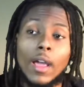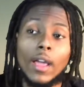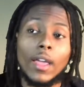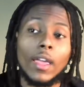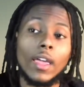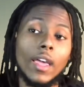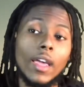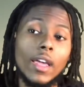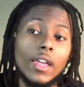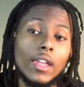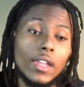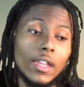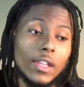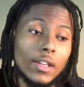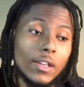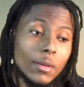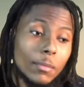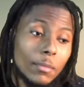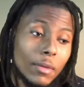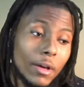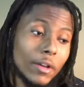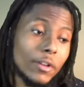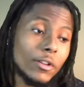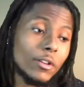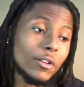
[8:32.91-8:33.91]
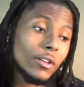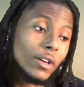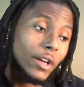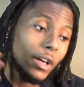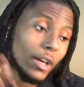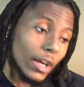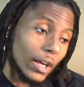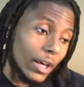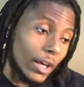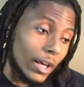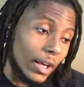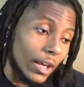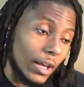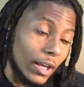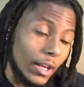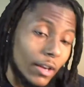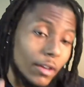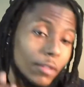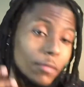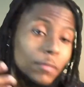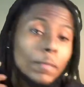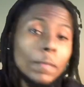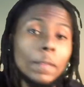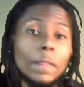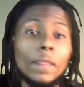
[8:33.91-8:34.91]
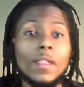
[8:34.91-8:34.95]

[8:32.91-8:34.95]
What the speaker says: can't get him out her head.